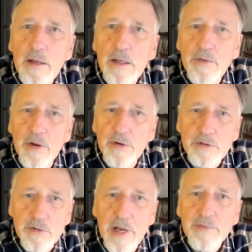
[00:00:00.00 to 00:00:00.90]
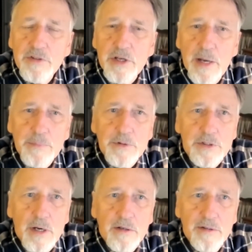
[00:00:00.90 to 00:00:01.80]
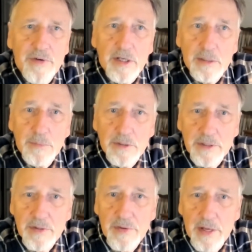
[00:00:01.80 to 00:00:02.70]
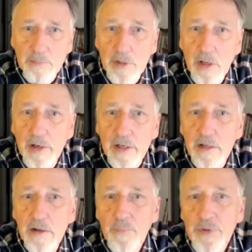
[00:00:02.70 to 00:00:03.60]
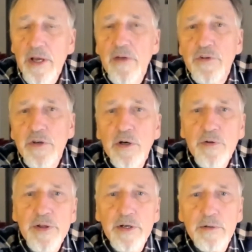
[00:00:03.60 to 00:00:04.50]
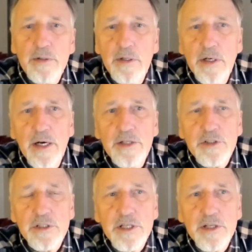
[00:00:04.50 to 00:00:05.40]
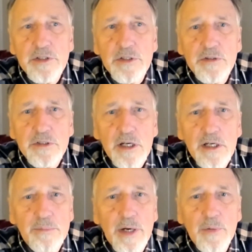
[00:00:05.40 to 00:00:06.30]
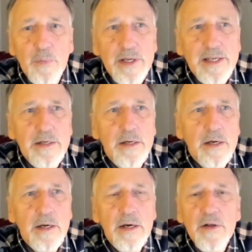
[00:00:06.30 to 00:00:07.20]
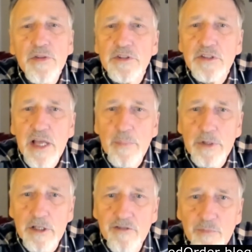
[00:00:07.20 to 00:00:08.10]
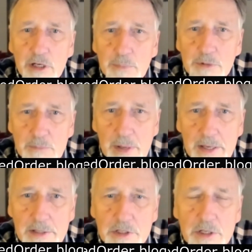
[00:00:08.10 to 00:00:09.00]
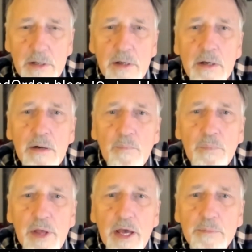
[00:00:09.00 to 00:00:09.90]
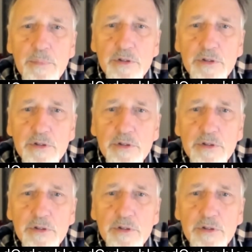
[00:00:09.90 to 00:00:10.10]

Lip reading: and those draft chapters are available in that blog. If you go there, I suggest you start by reading the statement of purpose page at